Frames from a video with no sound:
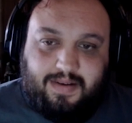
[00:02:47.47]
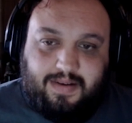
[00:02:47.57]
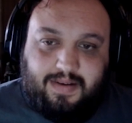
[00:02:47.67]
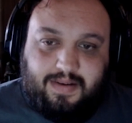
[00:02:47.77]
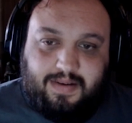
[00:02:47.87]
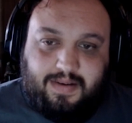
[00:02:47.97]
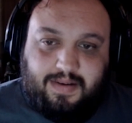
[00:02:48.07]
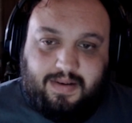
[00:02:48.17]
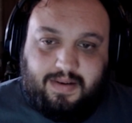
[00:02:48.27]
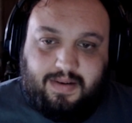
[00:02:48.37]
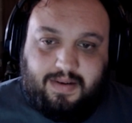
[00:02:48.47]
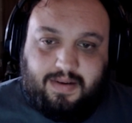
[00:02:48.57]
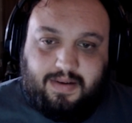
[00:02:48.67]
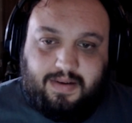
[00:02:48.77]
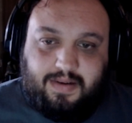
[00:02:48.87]

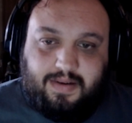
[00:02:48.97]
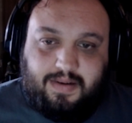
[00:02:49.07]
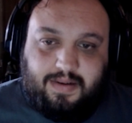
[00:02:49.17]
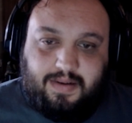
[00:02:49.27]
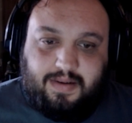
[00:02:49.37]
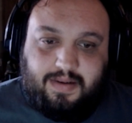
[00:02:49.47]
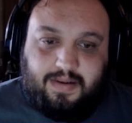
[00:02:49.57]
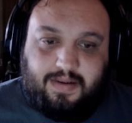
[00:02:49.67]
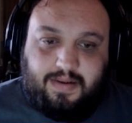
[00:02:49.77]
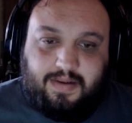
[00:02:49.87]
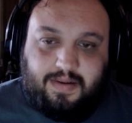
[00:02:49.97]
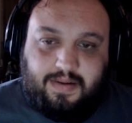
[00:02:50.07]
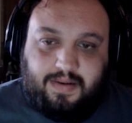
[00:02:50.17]
(silent)